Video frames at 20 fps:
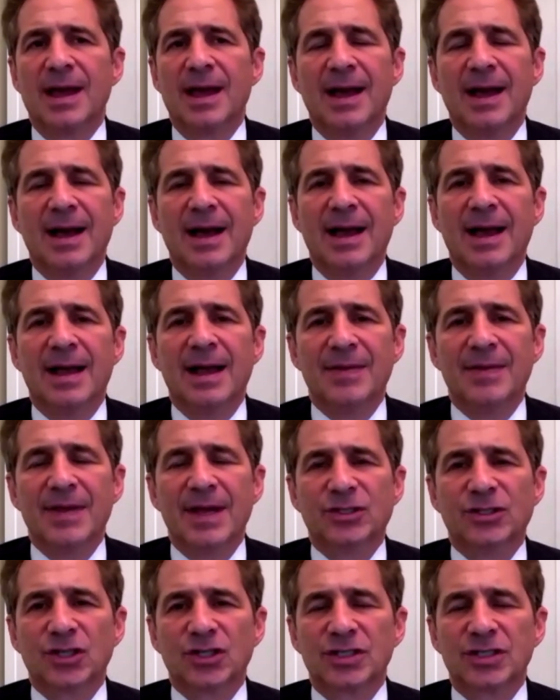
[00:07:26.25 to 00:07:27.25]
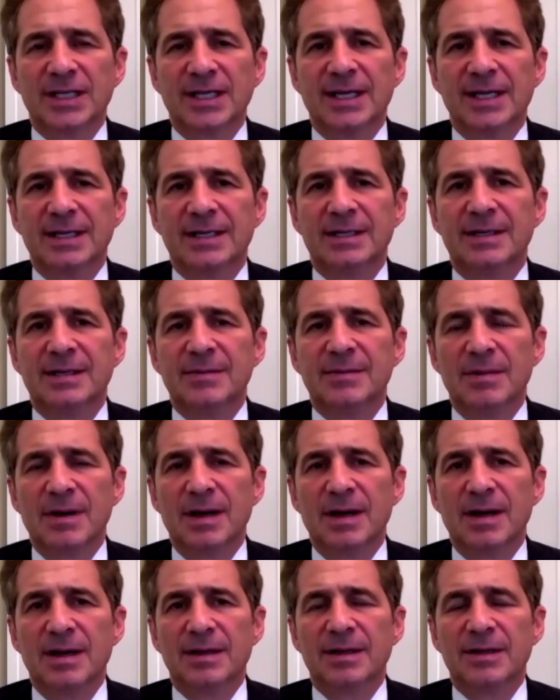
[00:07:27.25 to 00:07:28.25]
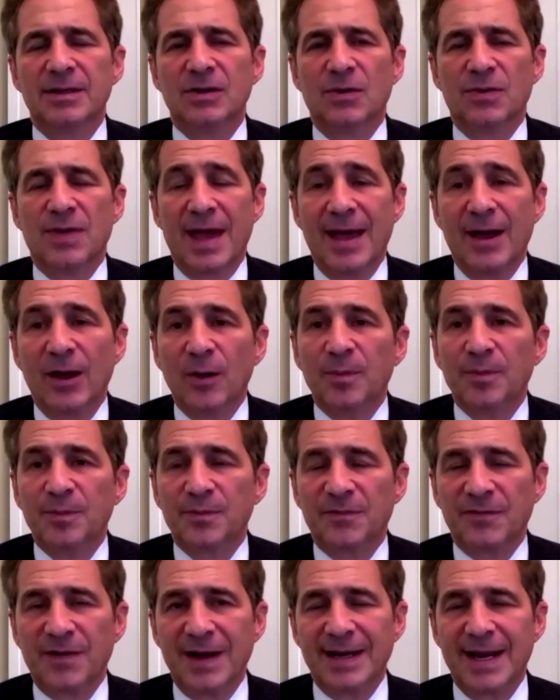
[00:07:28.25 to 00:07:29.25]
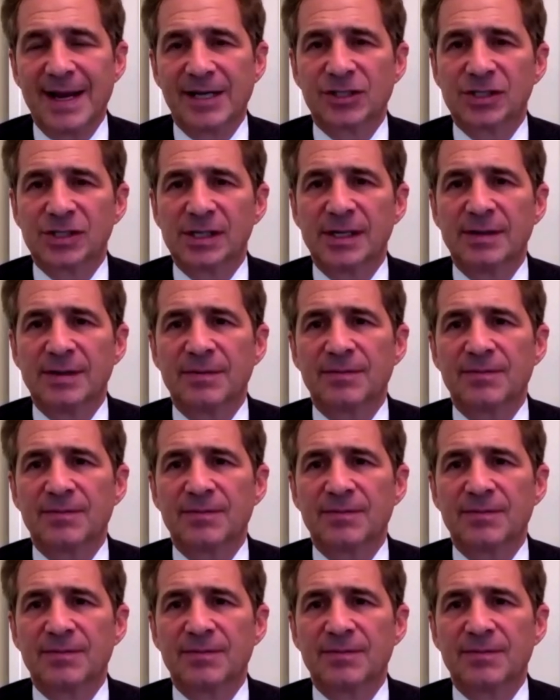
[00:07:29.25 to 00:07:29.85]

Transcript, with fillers: uh, and they just need, you know, the help financially?